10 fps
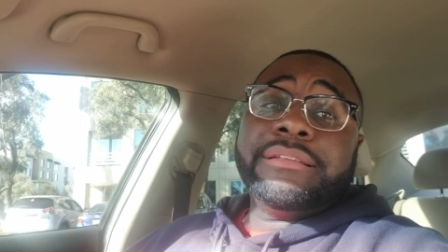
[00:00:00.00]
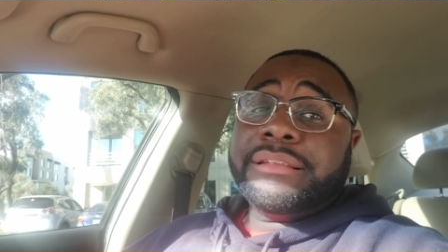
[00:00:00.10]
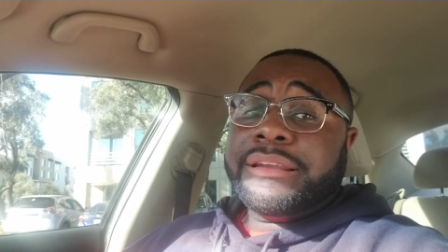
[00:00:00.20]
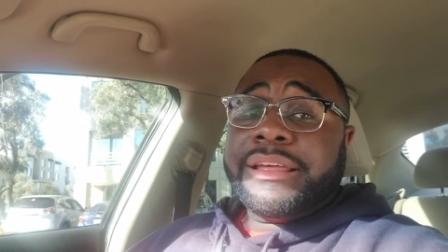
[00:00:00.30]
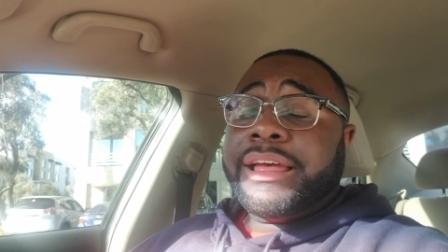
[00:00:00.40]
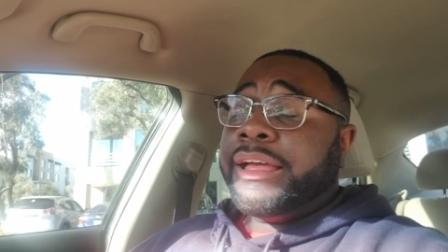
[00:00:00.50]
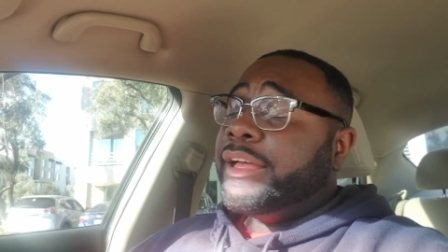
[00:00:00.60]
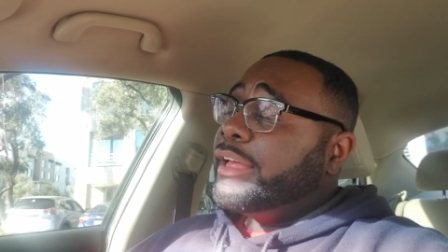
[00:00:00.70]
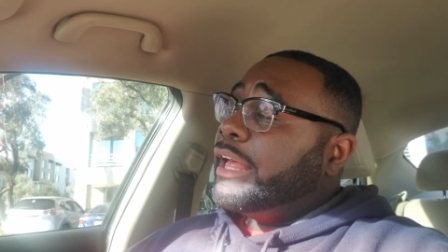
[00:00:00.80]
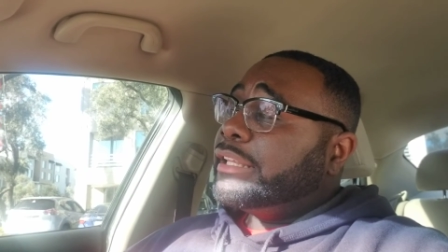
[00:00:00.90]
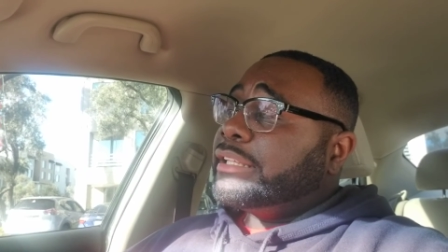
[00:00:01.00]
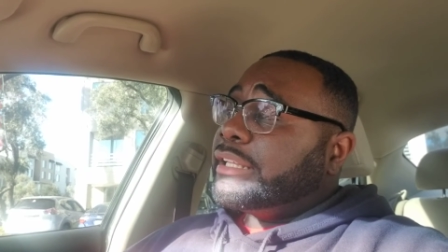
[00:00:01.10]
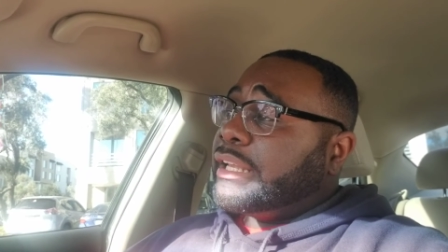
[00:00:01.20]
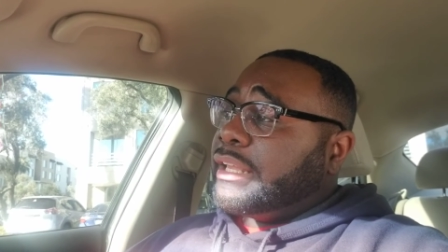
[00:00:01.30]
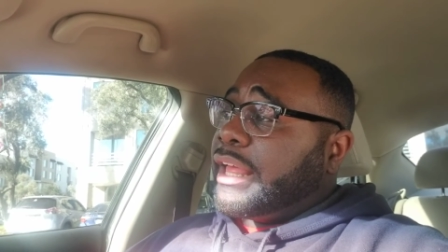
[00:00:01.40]
none of that. None of
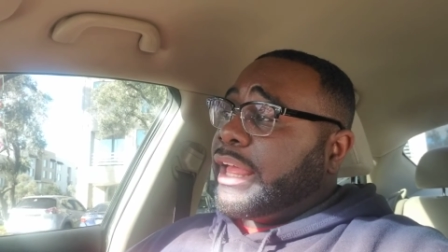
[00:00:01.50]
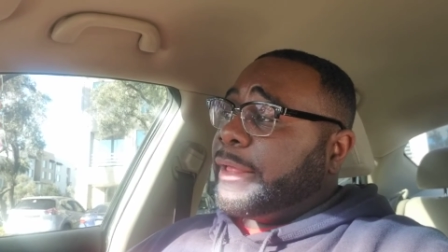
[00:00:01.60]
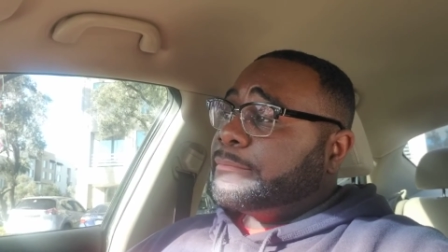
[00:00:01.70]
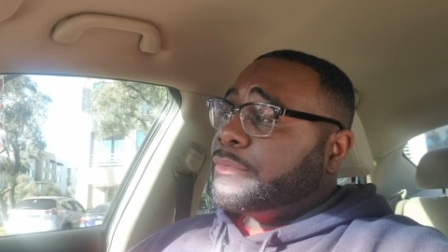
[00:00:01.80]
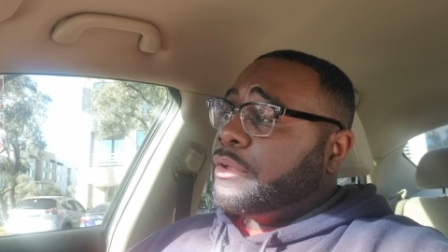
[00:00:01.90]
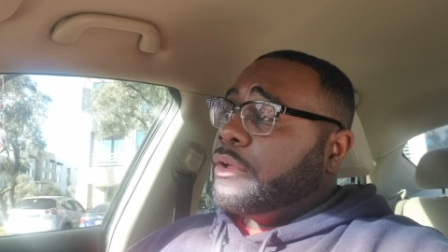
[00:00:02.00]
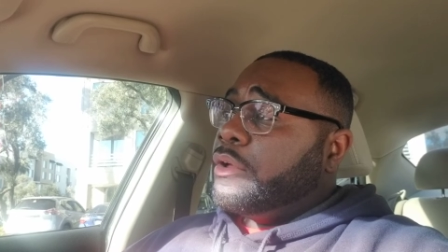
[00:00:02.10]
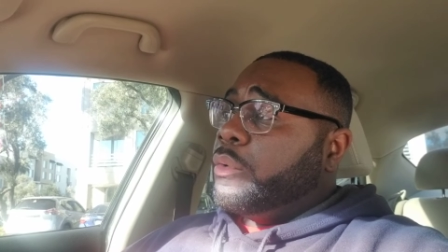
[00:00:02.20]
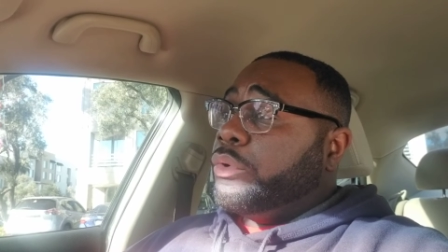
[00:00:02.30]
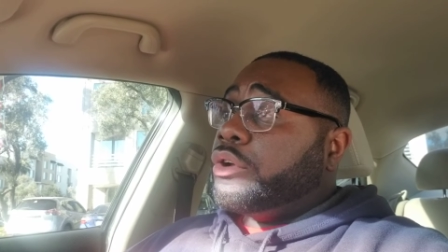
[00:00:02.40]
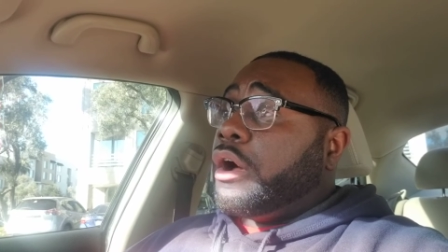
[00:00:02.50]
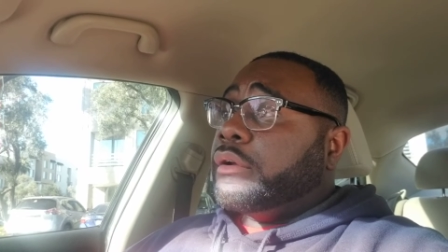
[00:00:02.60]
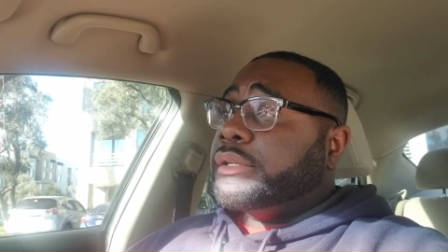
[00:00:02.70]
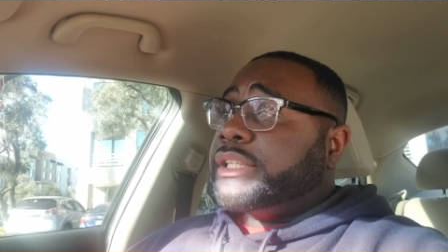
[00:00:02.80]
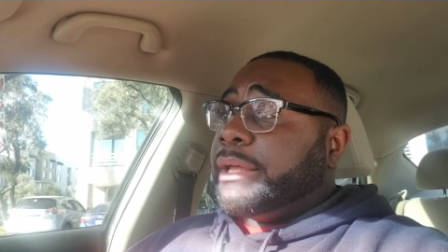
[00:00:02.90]
the day. We all in
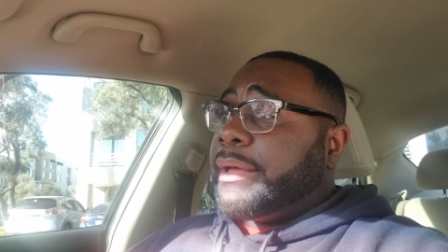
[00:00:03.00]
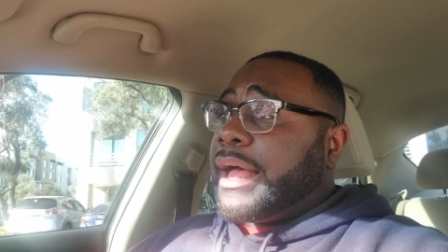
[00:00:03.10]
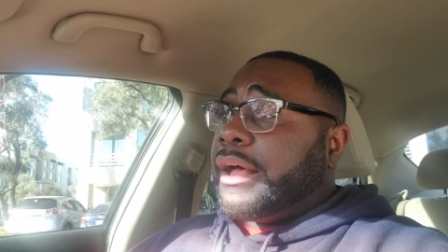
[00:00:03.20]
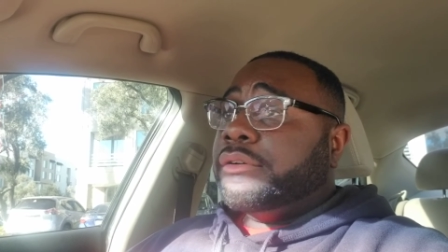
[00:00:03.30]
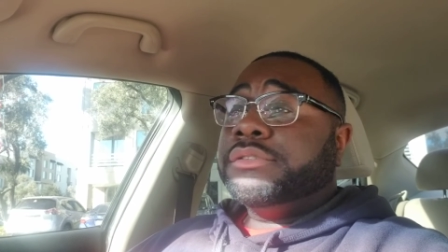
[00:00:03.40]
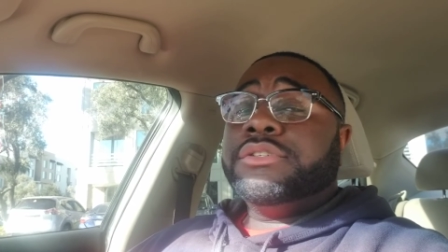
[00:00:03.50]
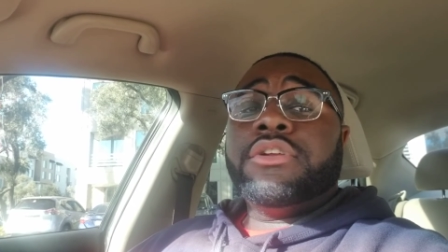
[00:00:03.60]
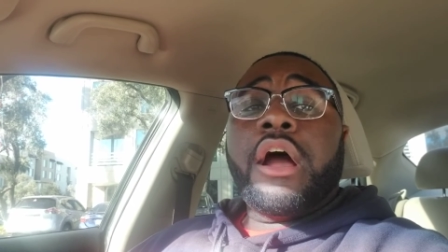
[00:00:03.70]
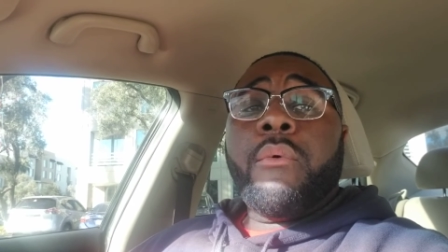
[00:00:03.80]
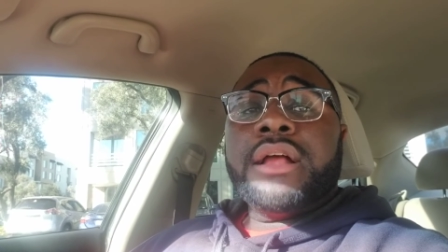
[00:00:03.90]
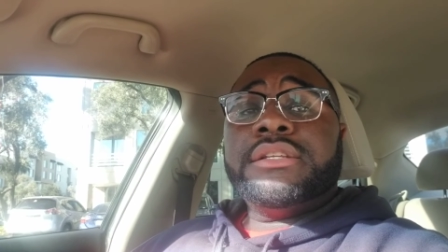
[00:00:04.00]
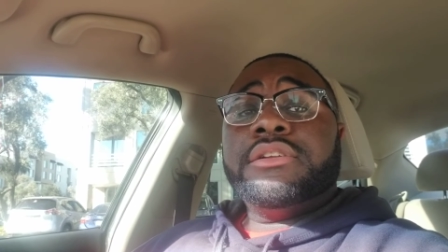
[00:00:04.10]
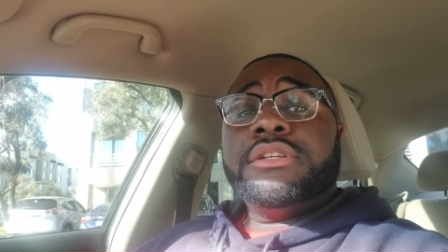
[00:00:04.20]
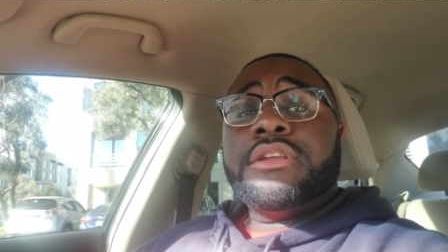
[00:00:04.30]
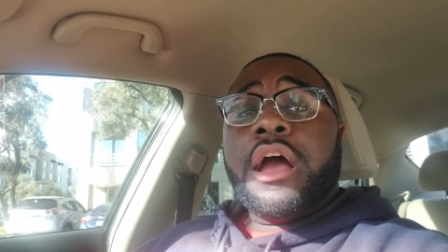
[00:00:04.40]
the same house. Y'all watching
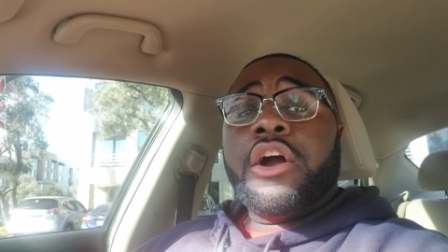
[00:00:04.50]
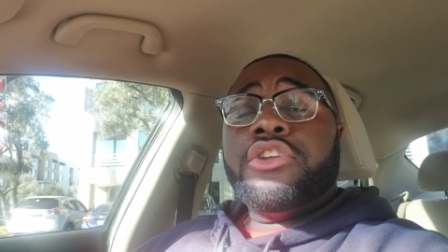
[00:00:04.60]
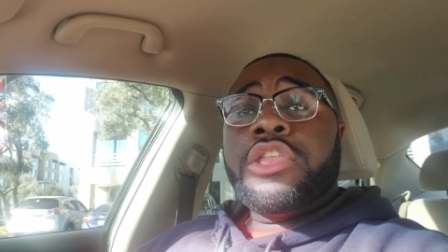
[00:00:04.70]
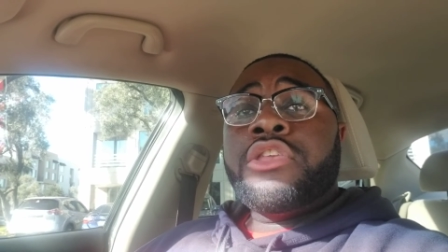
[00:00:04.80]
the, y'all y'all